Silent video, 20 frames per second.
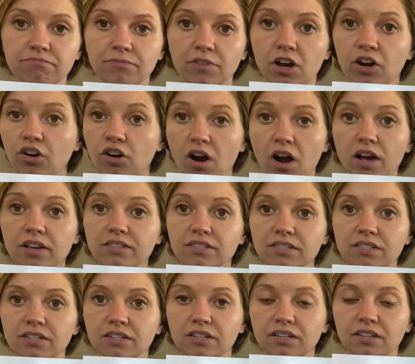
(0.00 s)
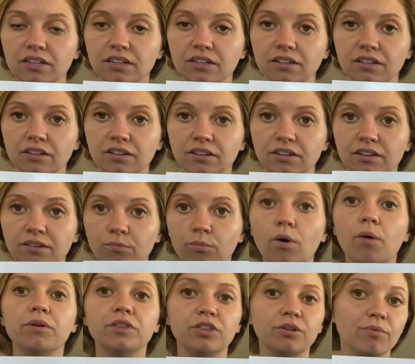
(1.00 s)
across,
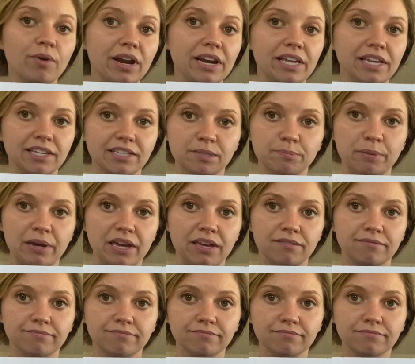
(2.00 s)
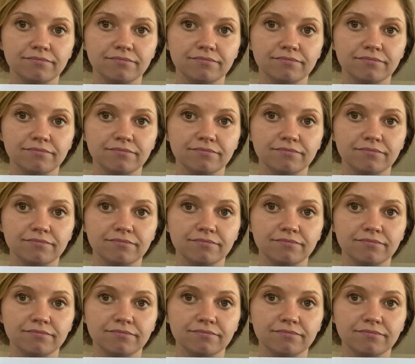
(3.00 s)
what would the radius be?